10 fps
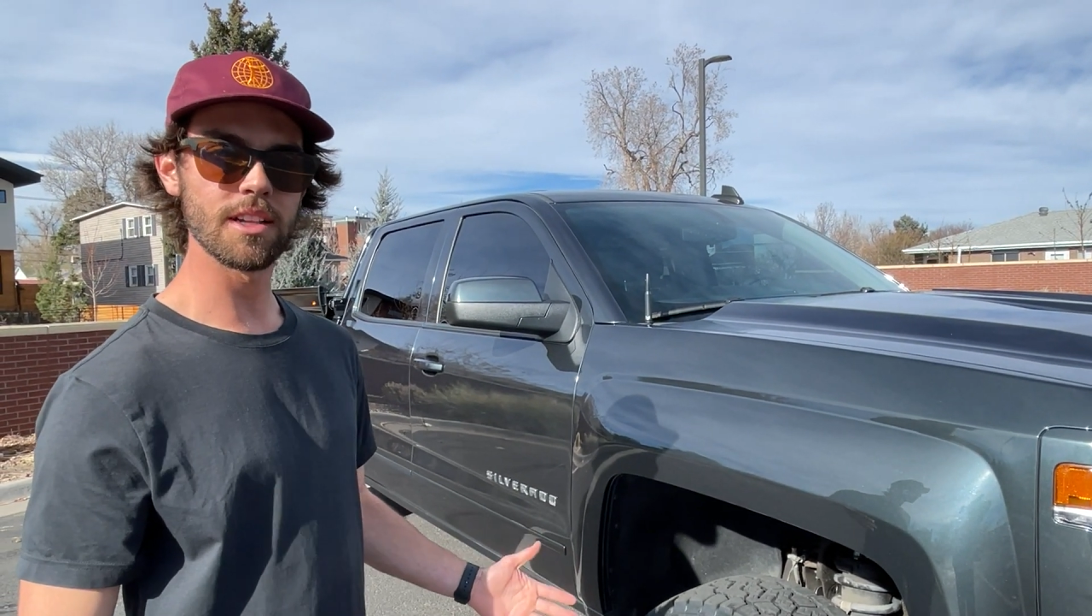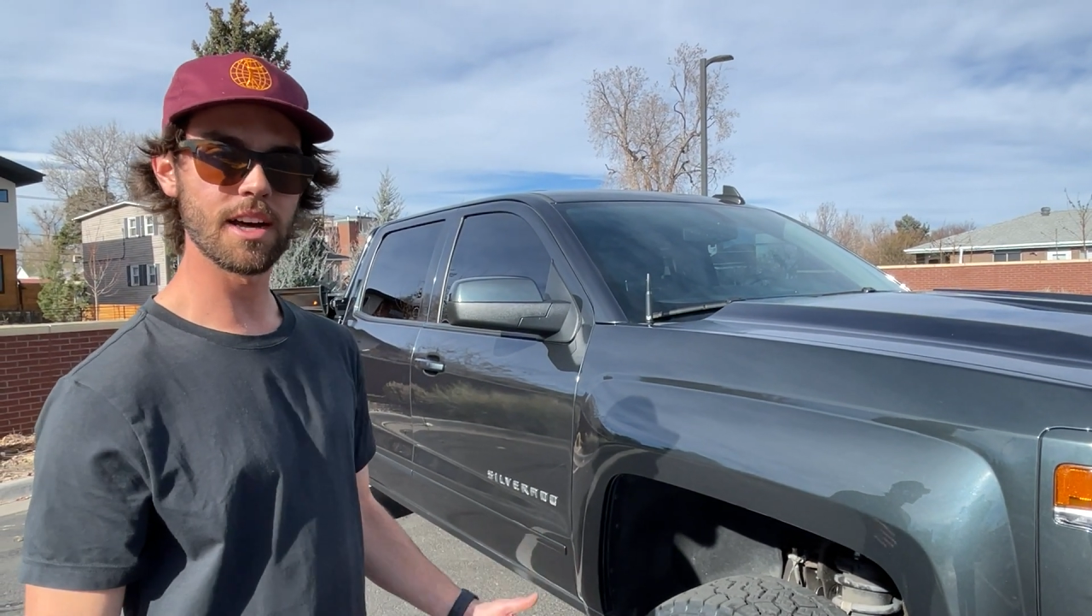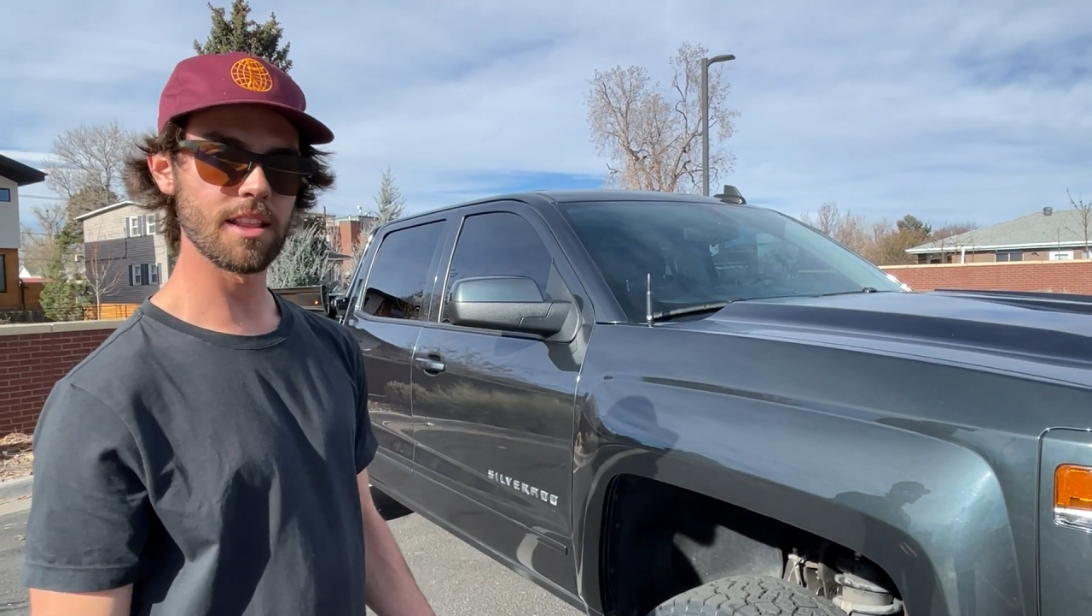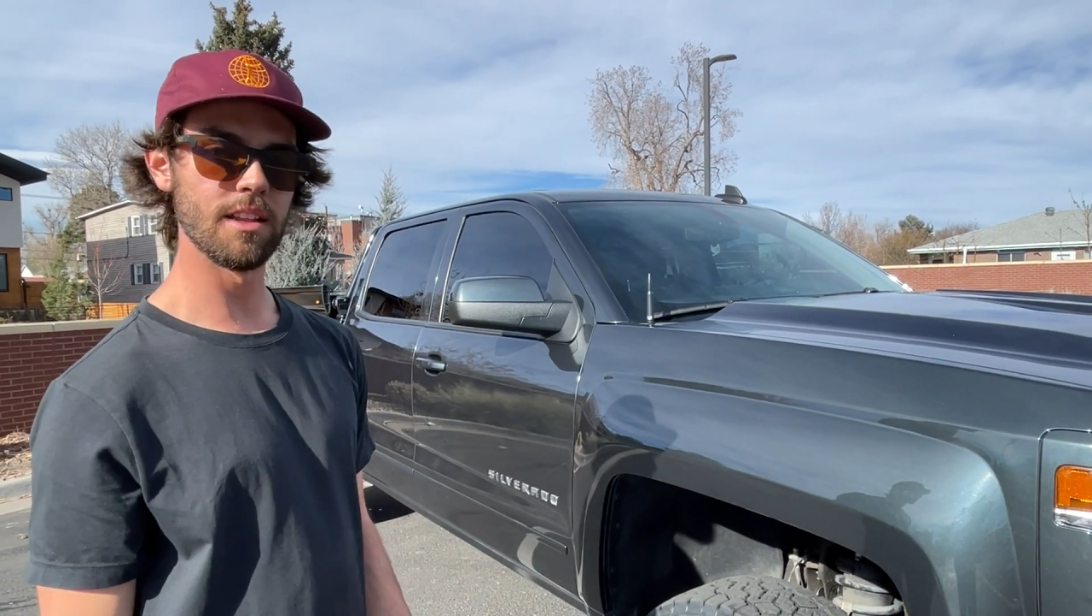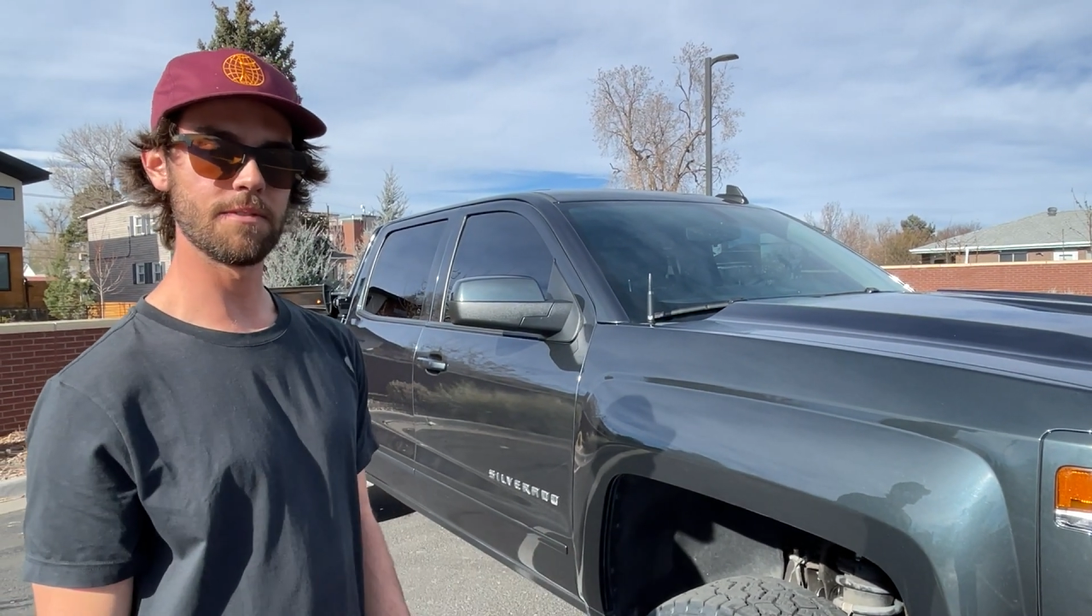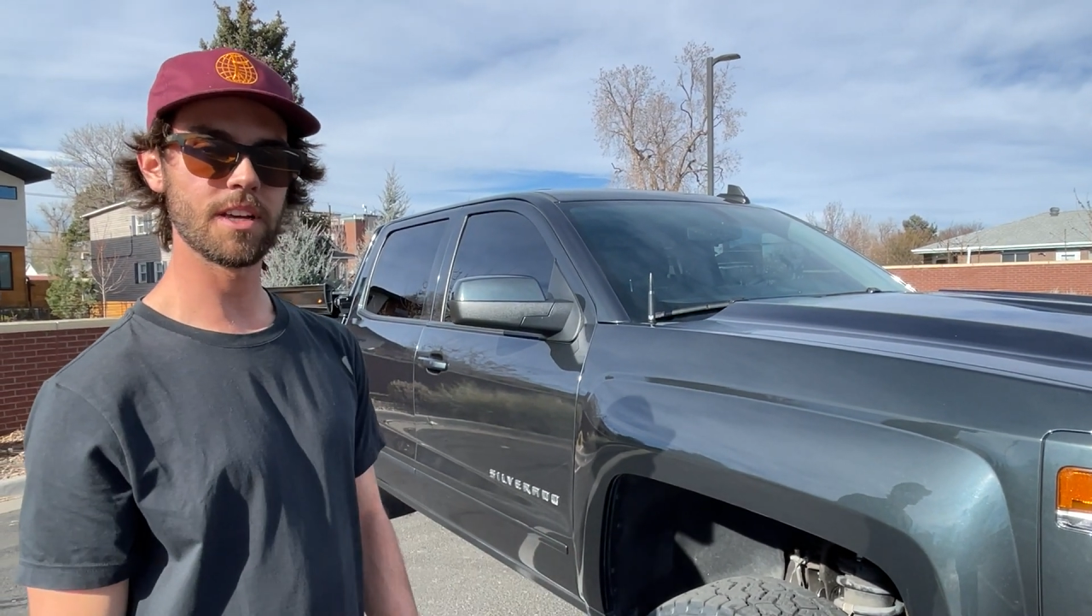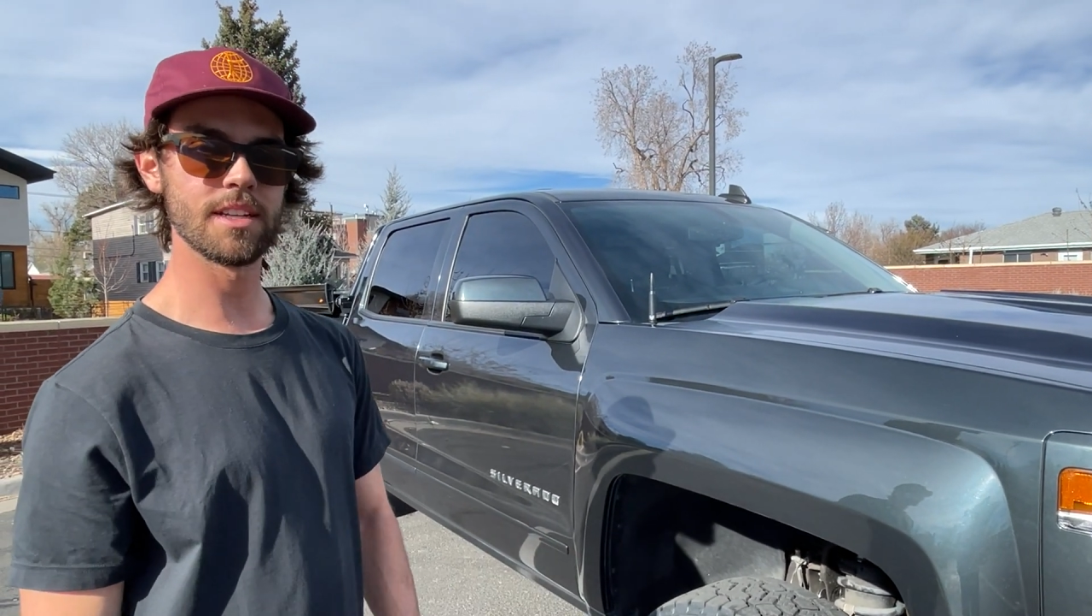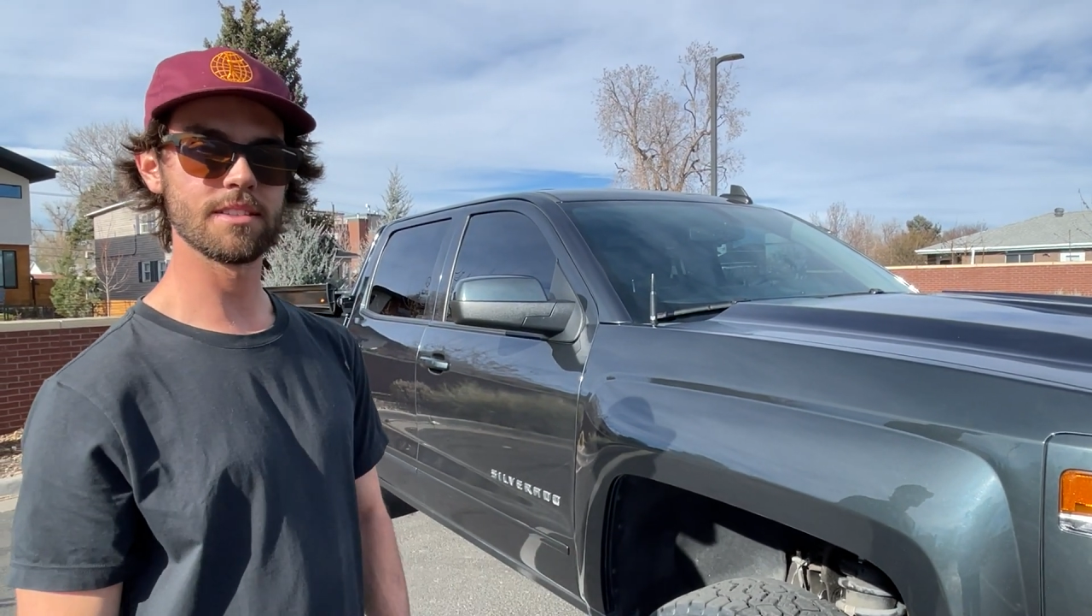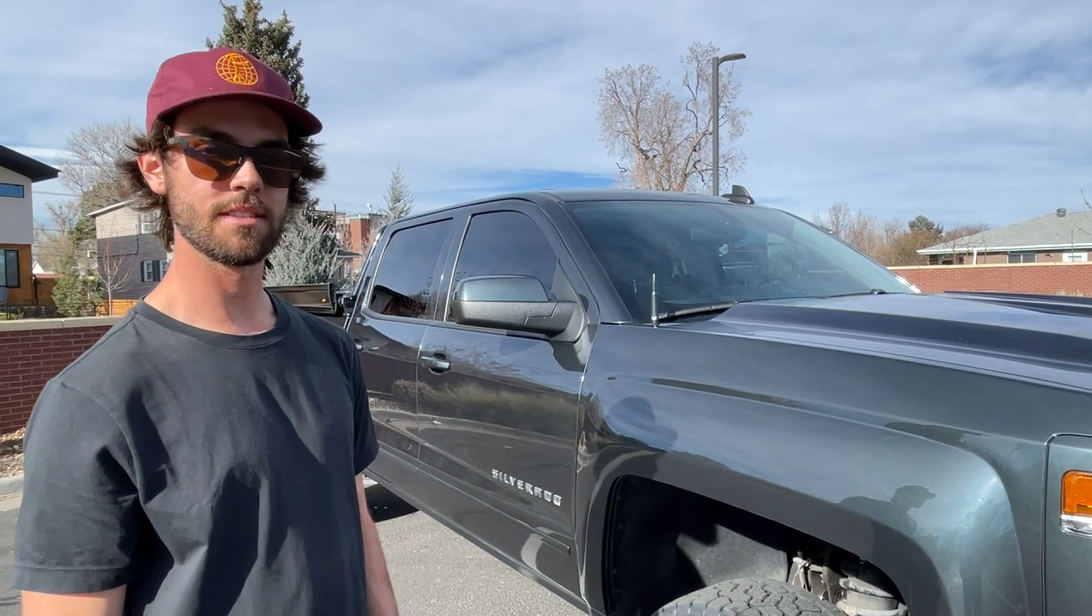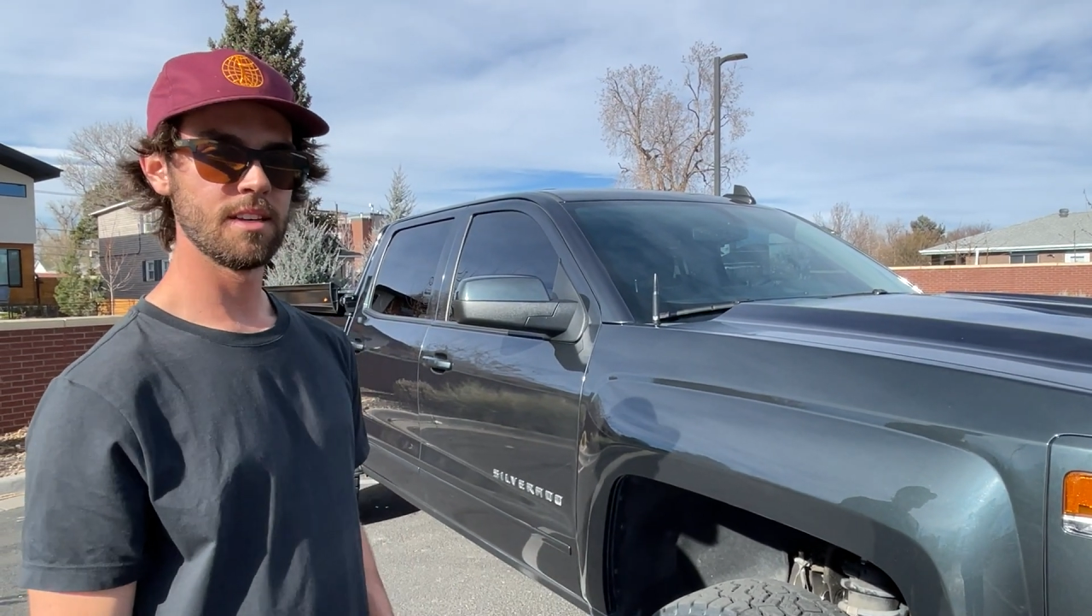A lot of the lift
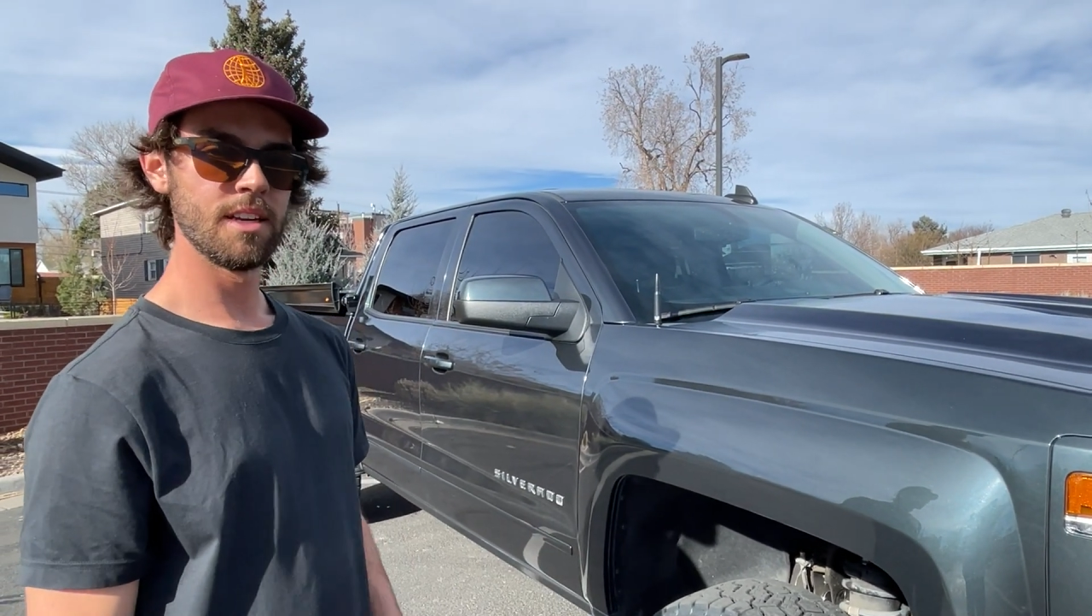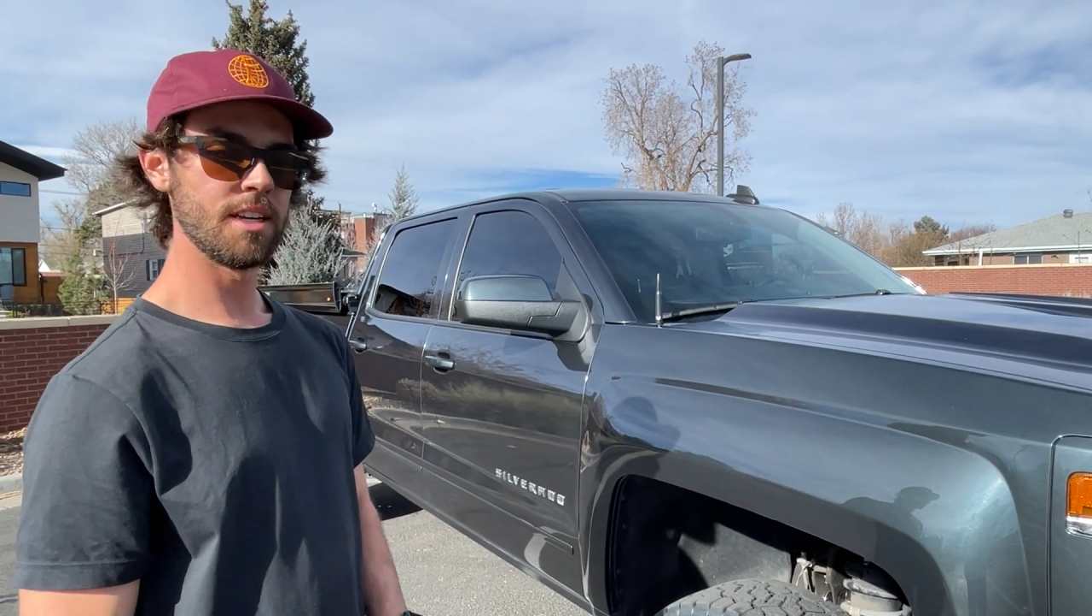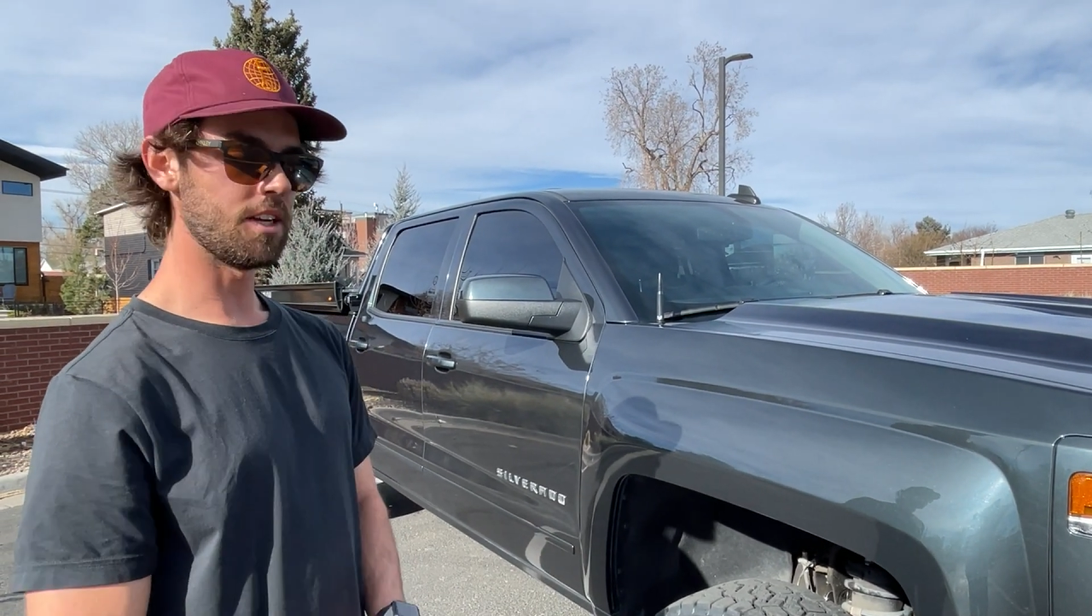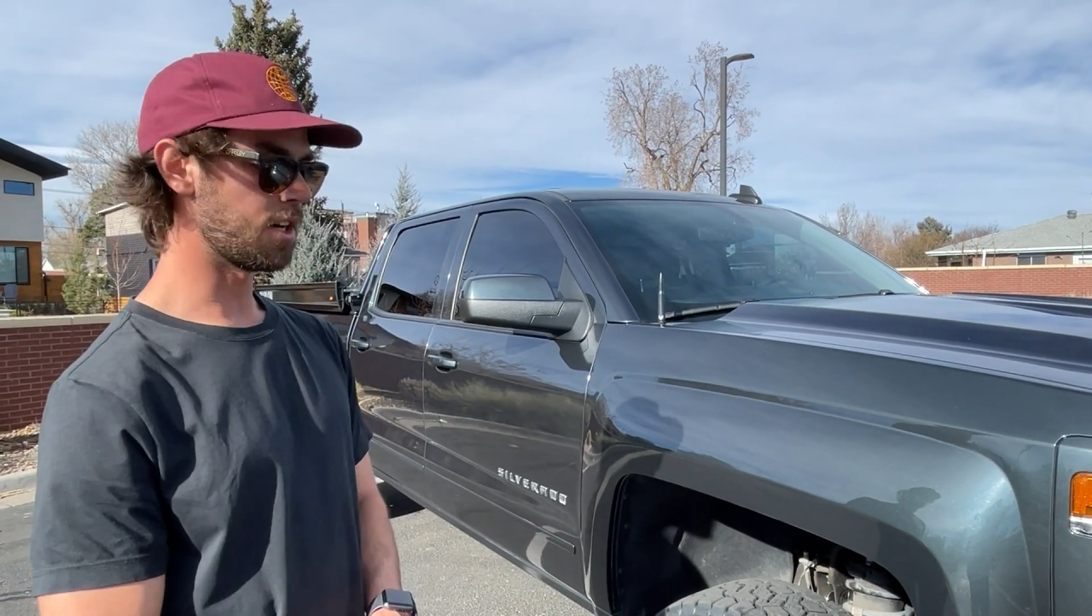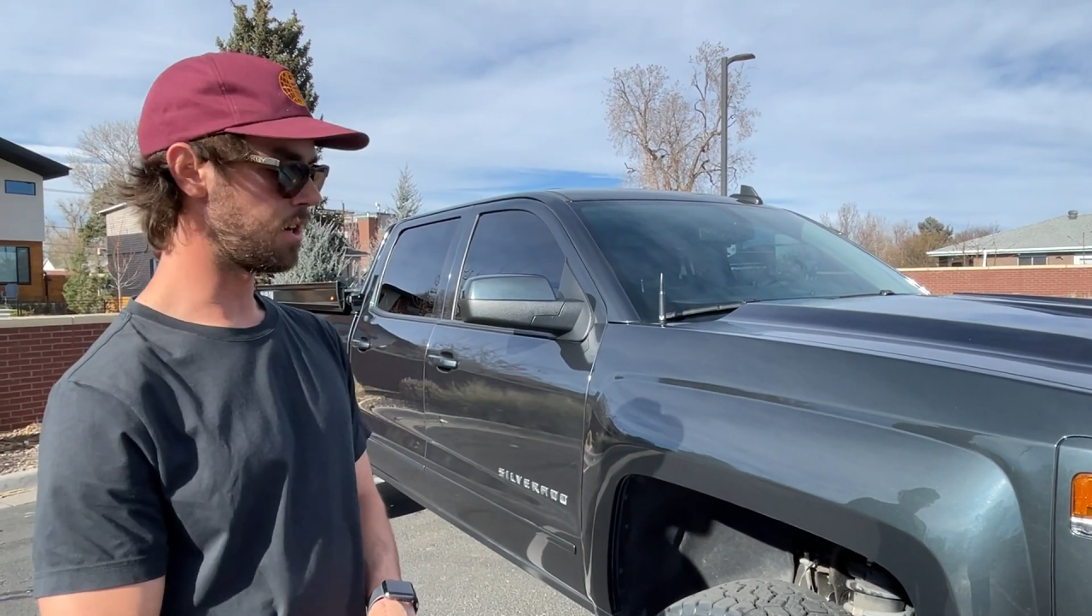kits, you